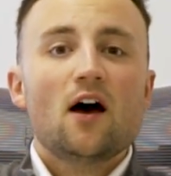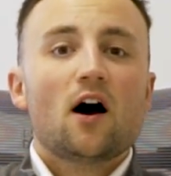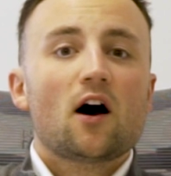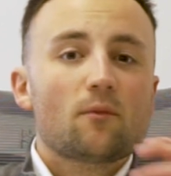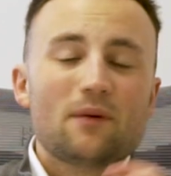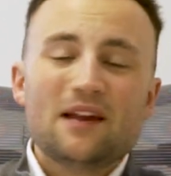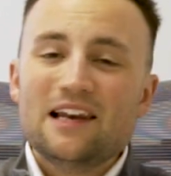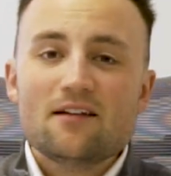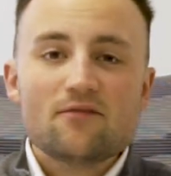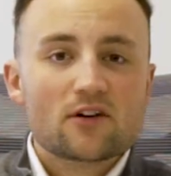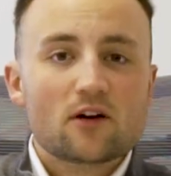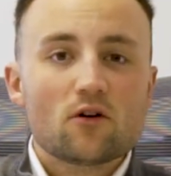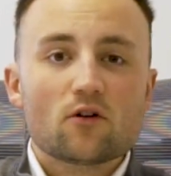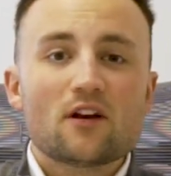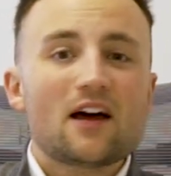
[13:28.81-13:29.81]
I'd be
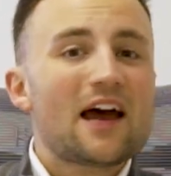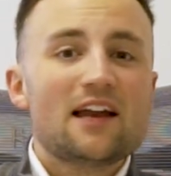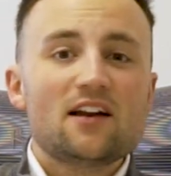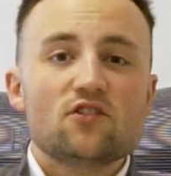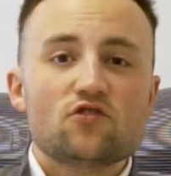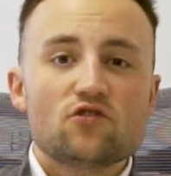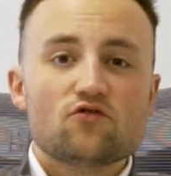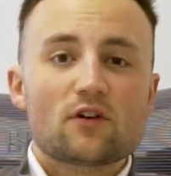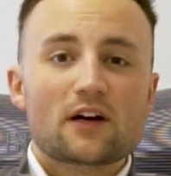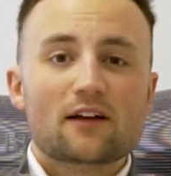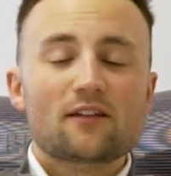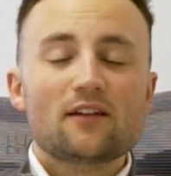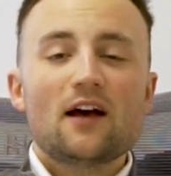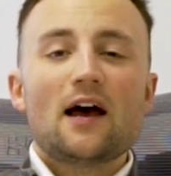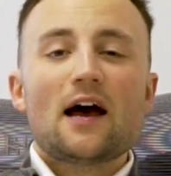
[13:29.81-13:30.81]
living on energy
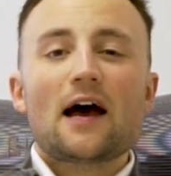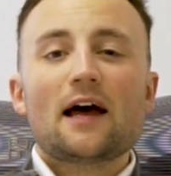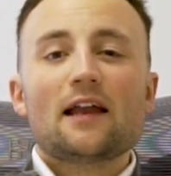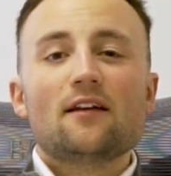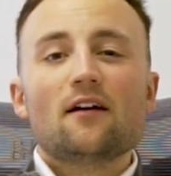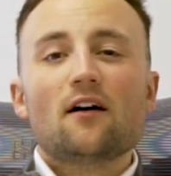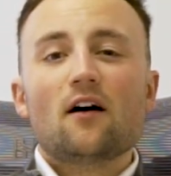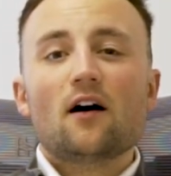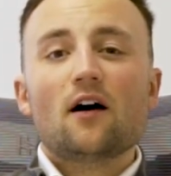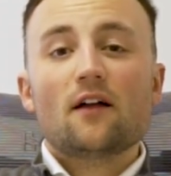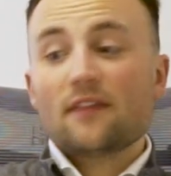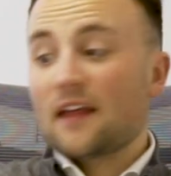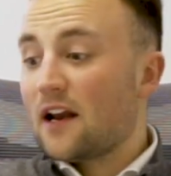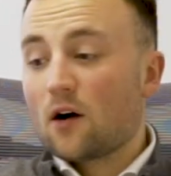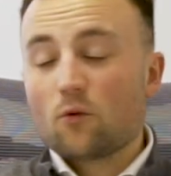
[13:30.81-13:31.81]
drinks, and
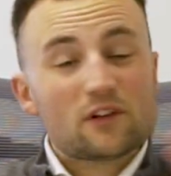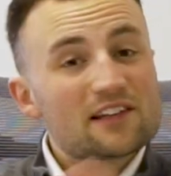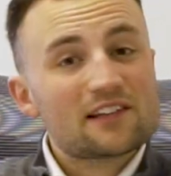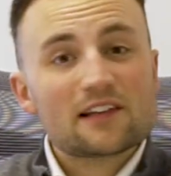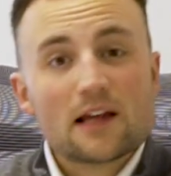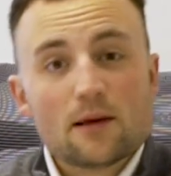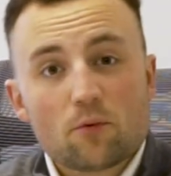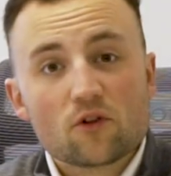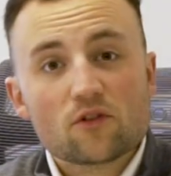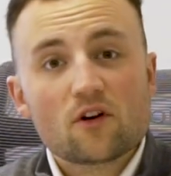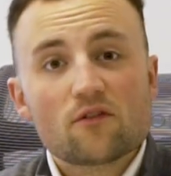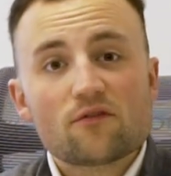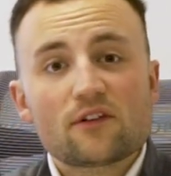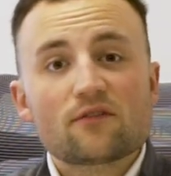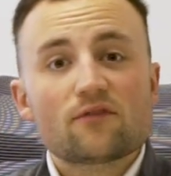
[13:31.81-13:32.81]
then I would sleep on the
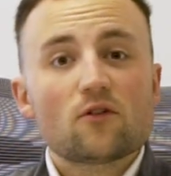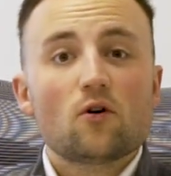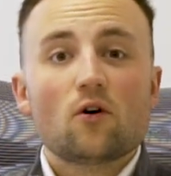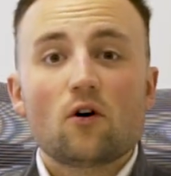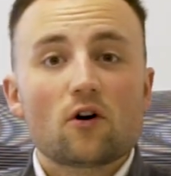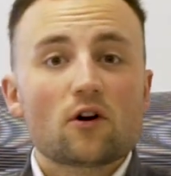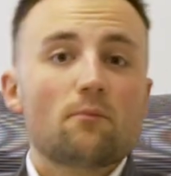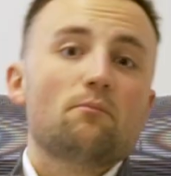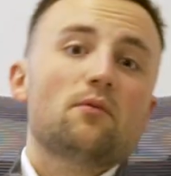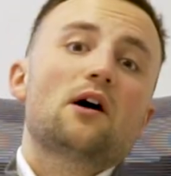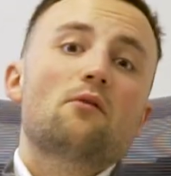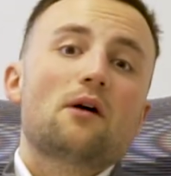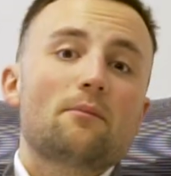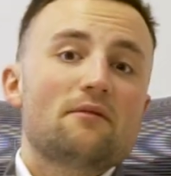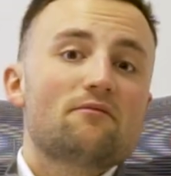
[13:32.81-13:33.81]
office floor on a
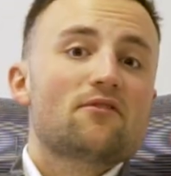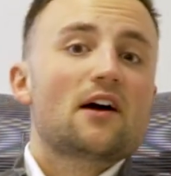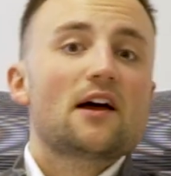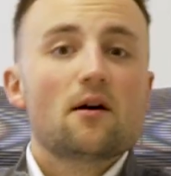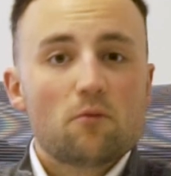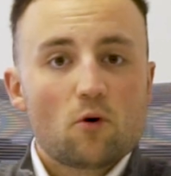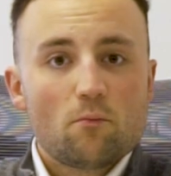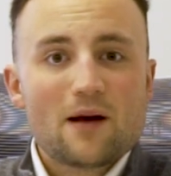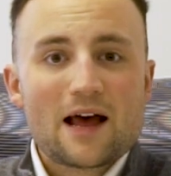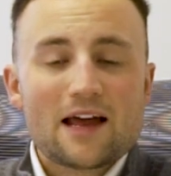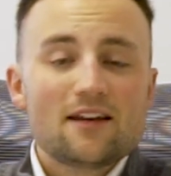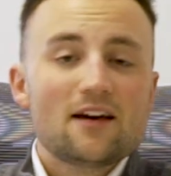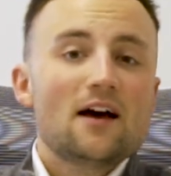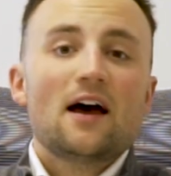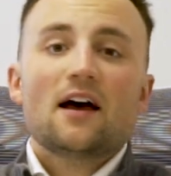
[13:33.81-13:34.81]
blow-up inflatable
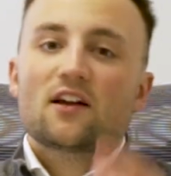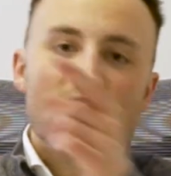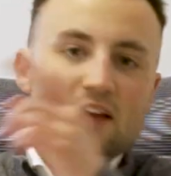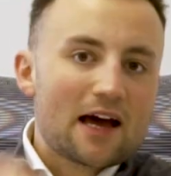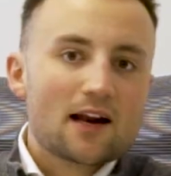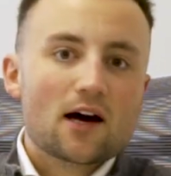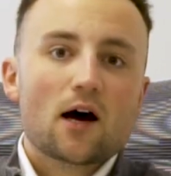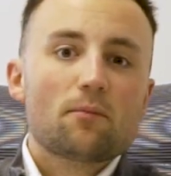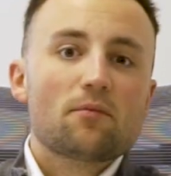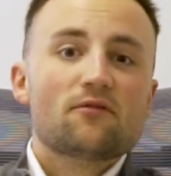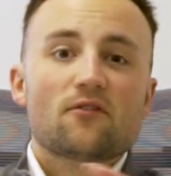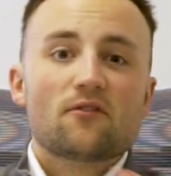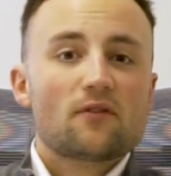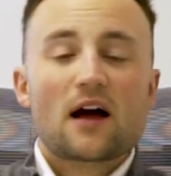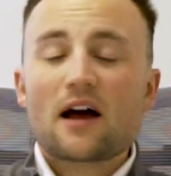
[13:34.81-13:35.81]
bed, get up,
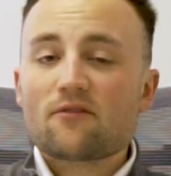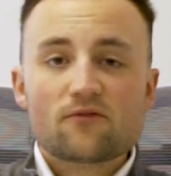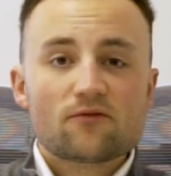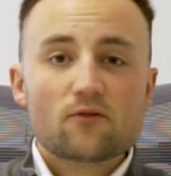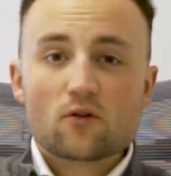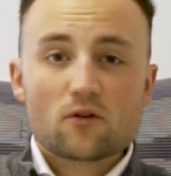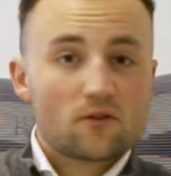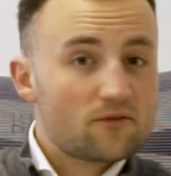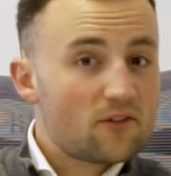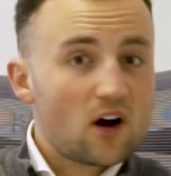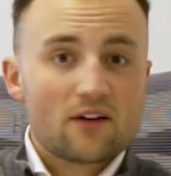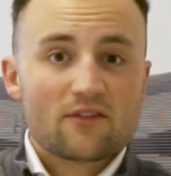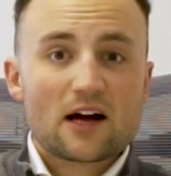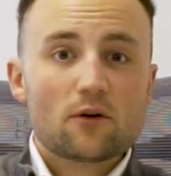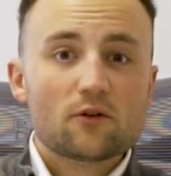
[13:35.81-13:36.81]
have 4 or
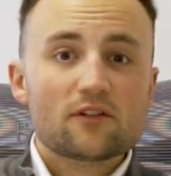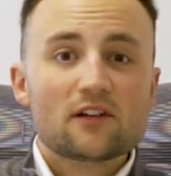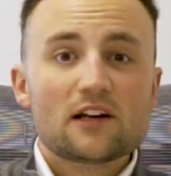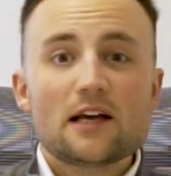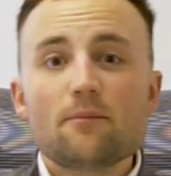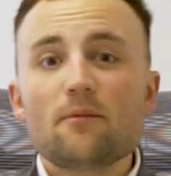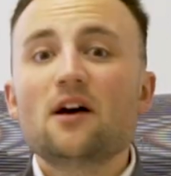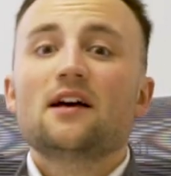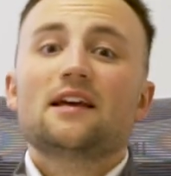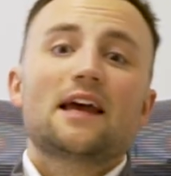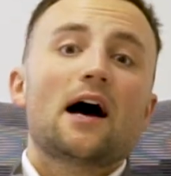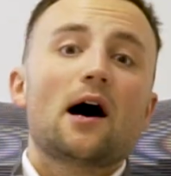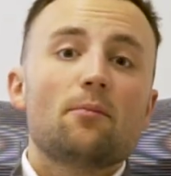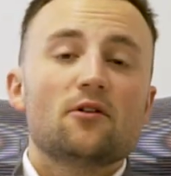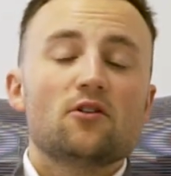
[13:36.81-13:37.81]
5 hours sleep,
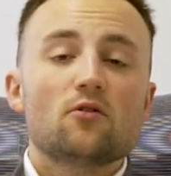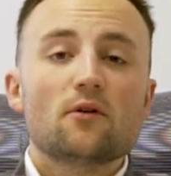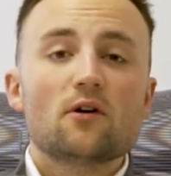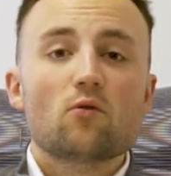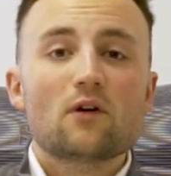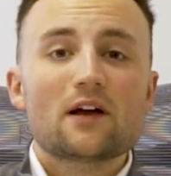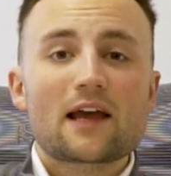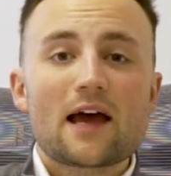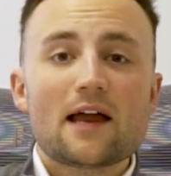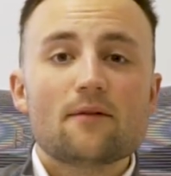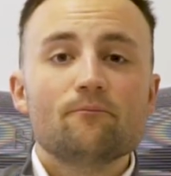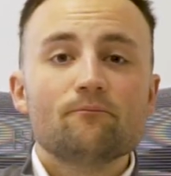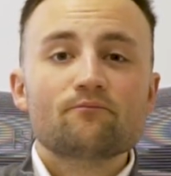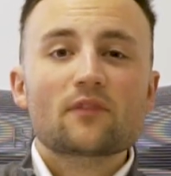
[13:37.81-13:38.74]
get up and do it all again.